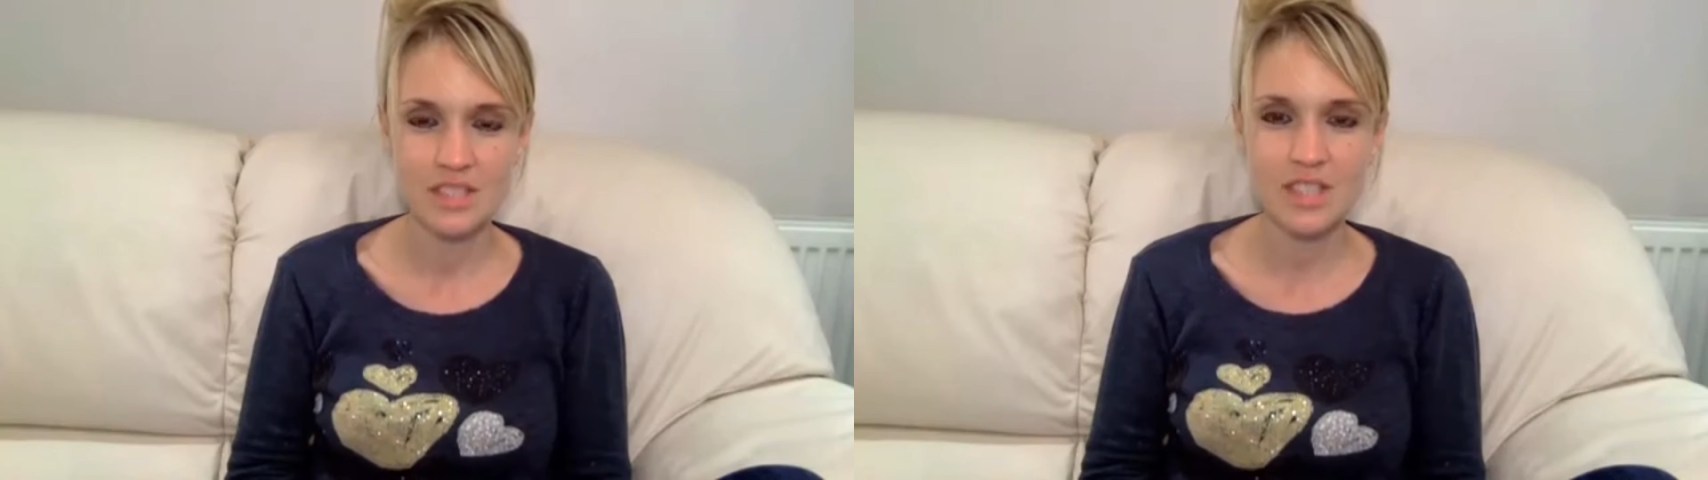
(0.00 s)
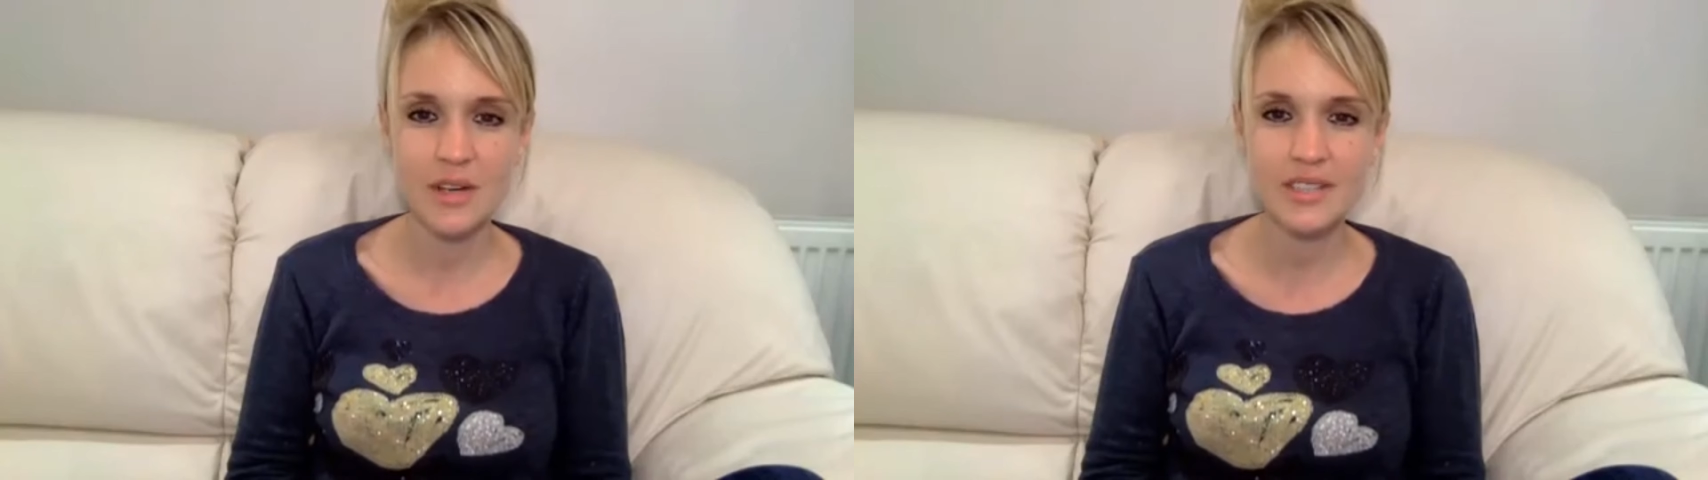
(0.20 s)

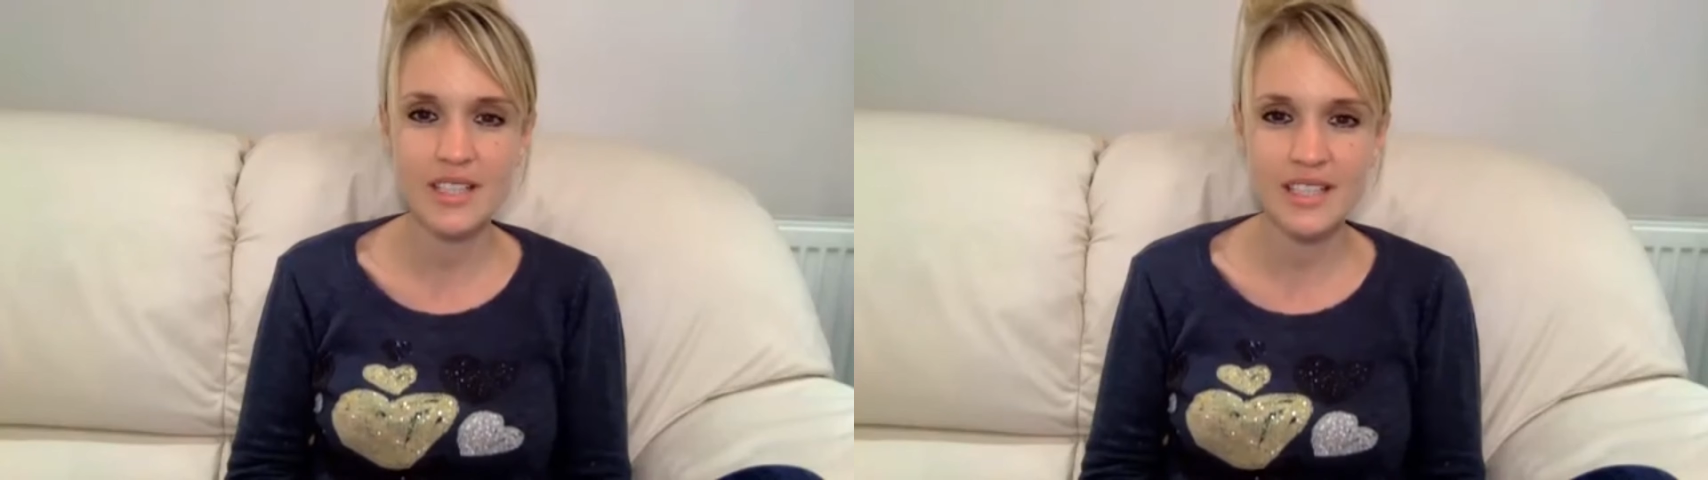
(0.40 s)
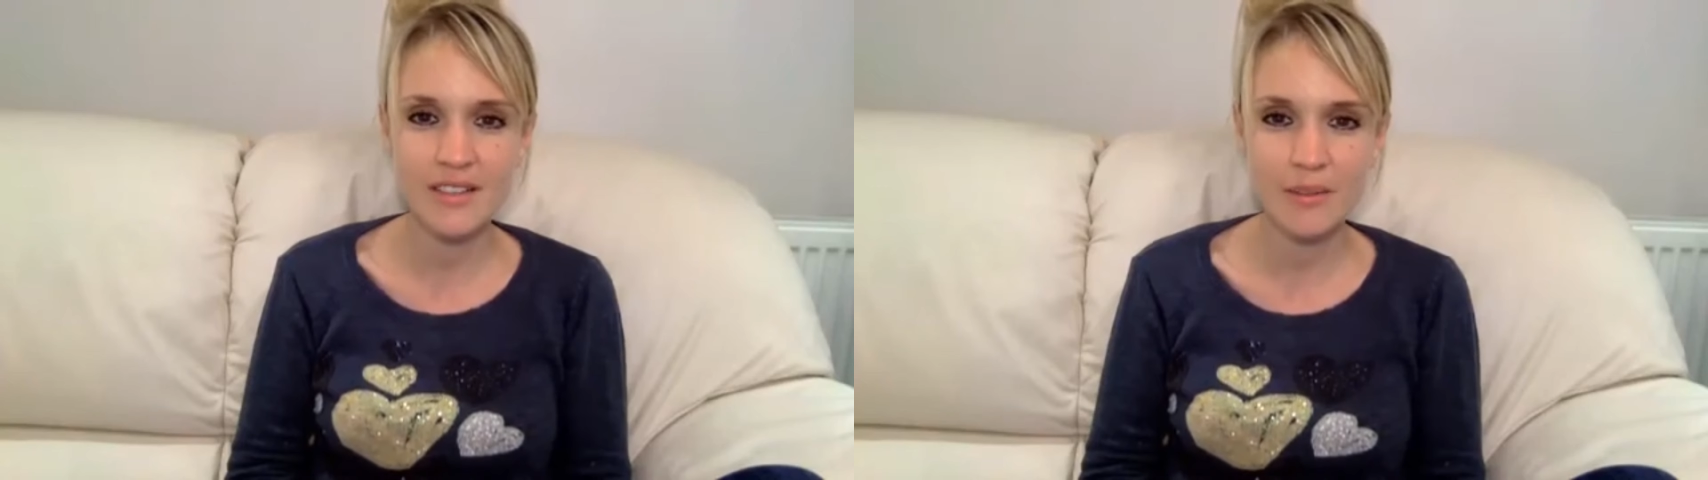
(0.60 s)
It's a
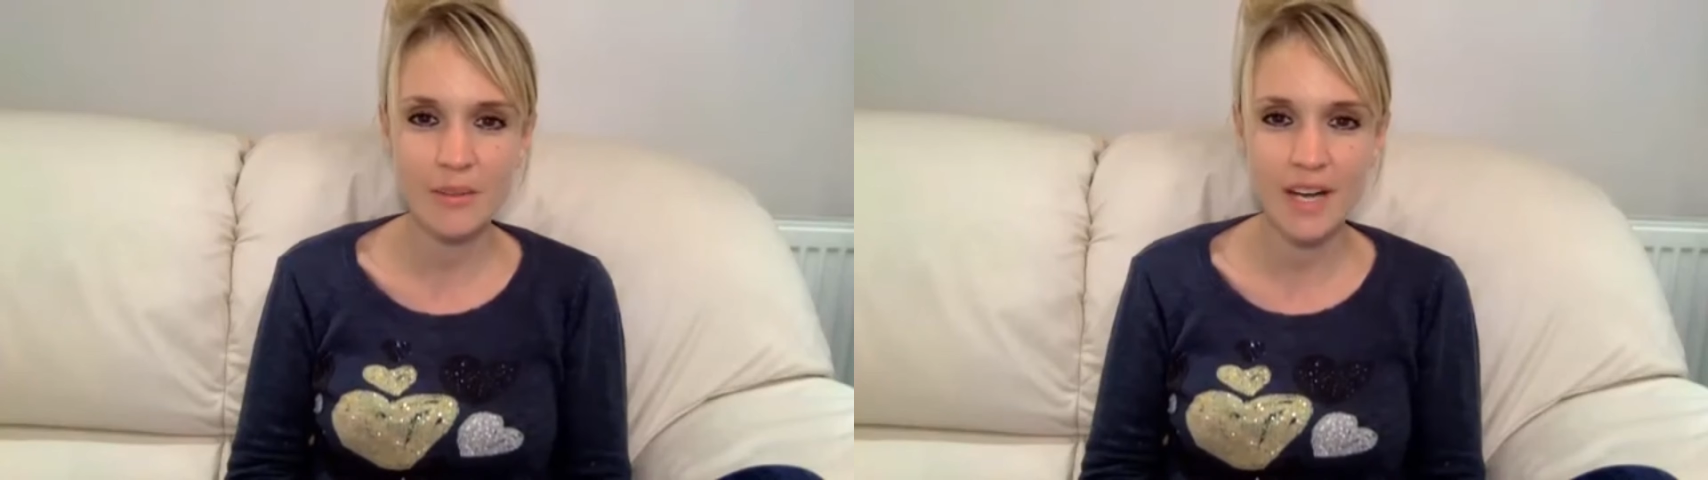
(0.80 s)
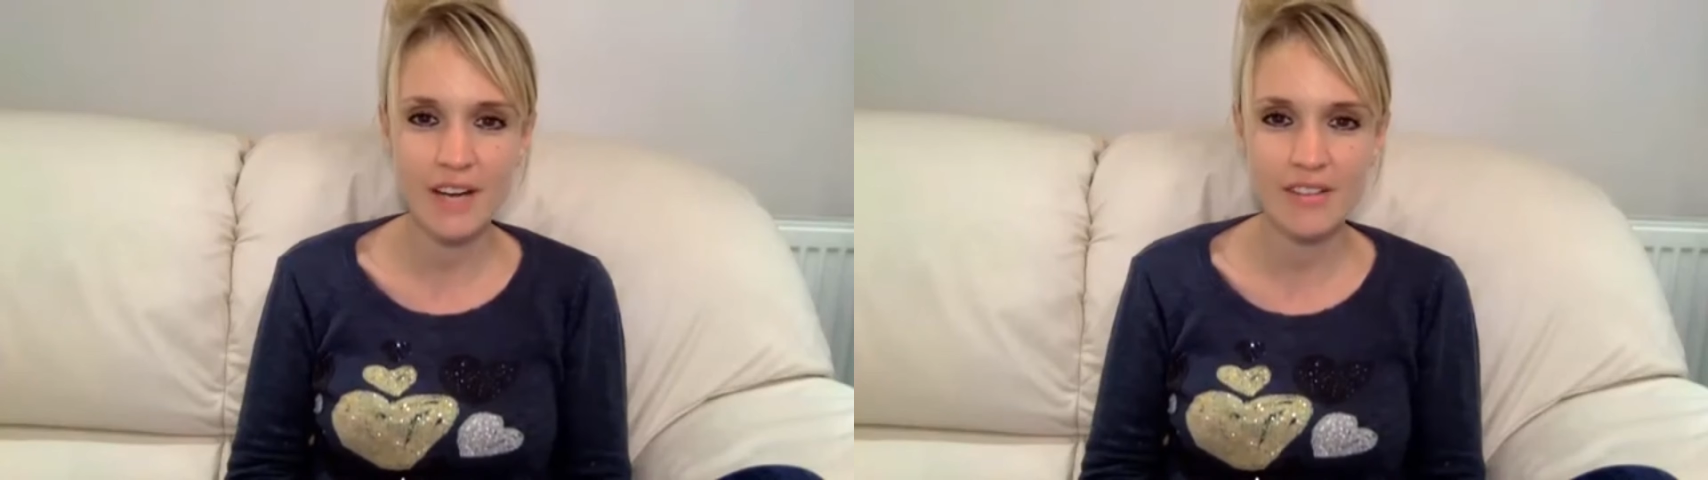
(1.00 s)
totally
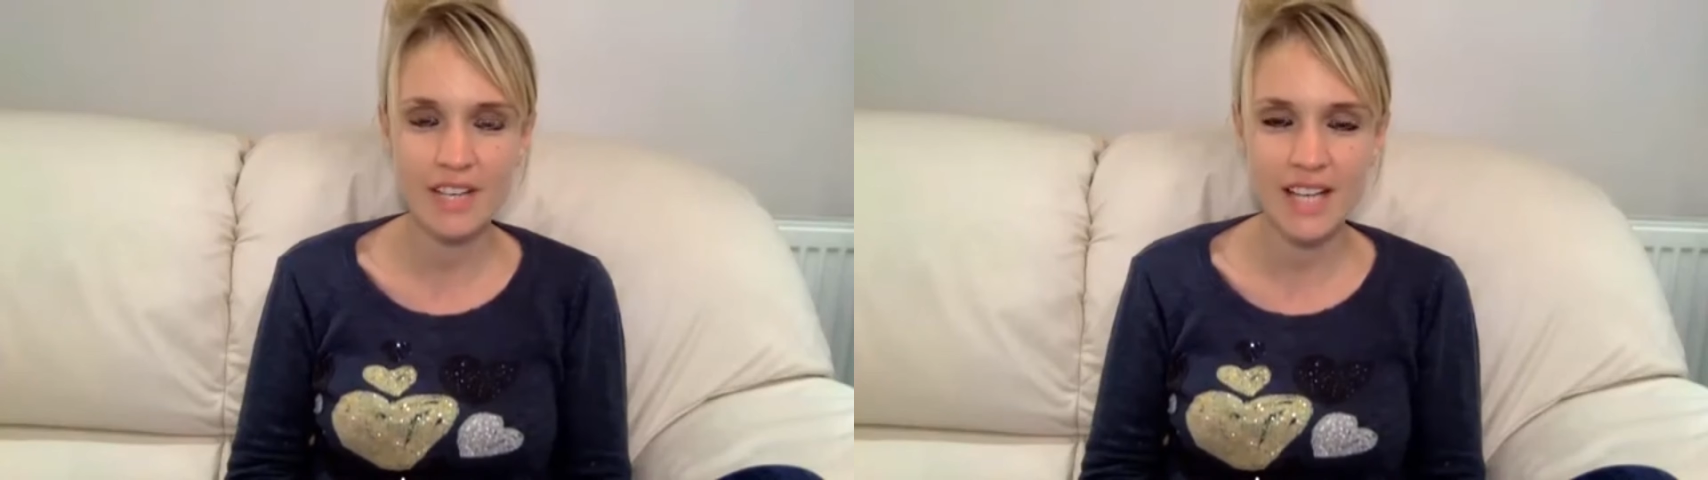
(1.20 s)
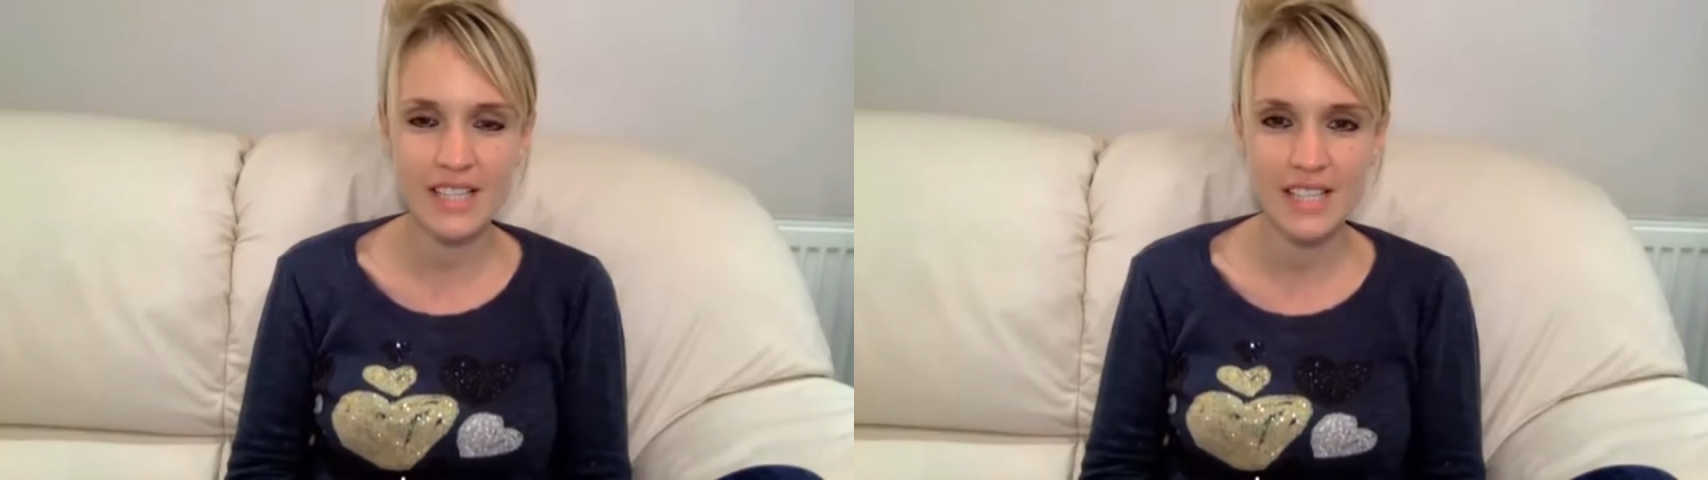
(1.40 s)
different way of
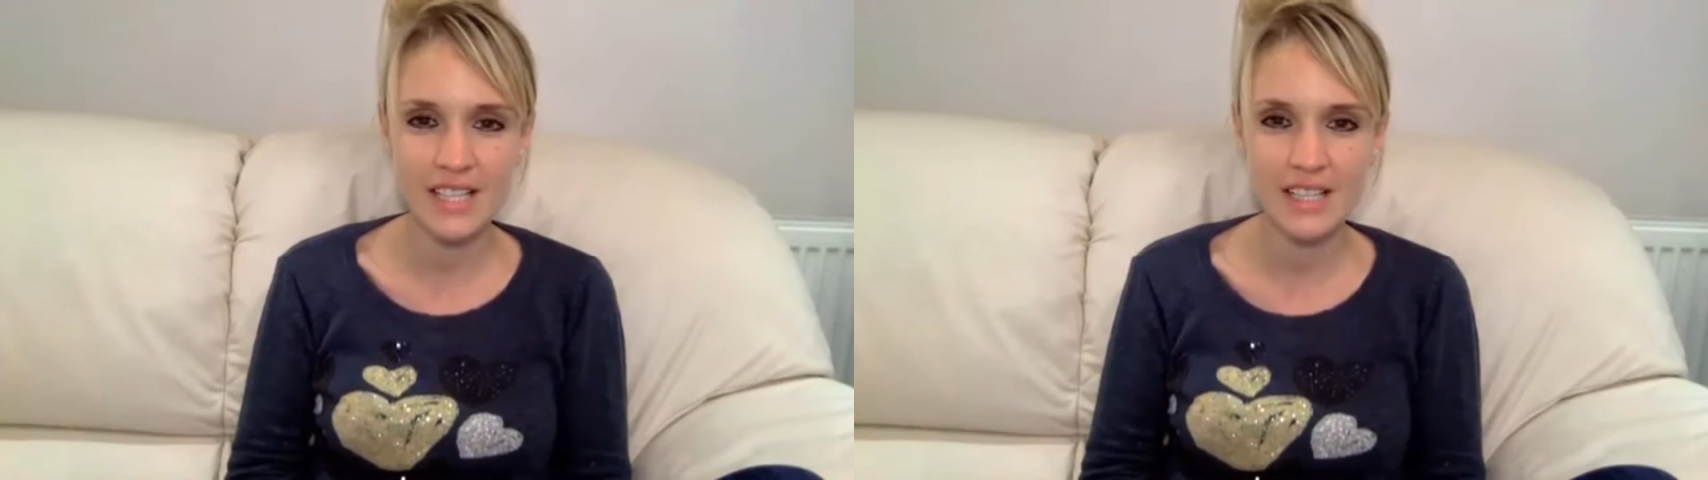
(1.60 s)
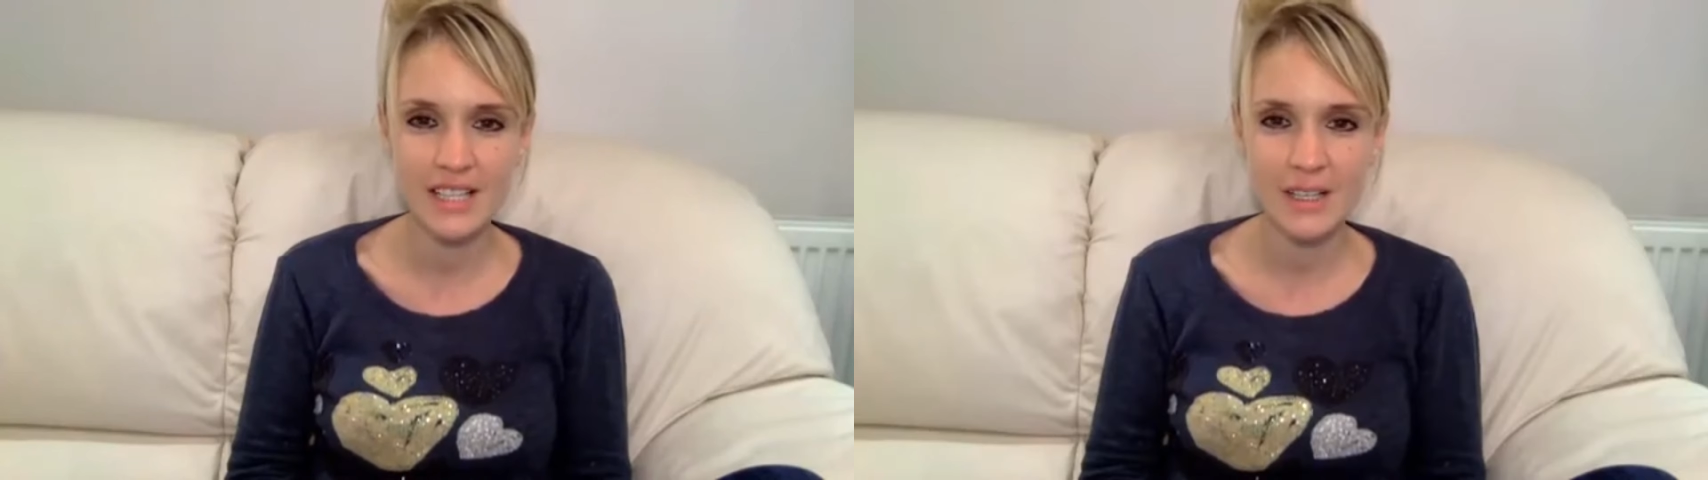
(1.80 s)
relating.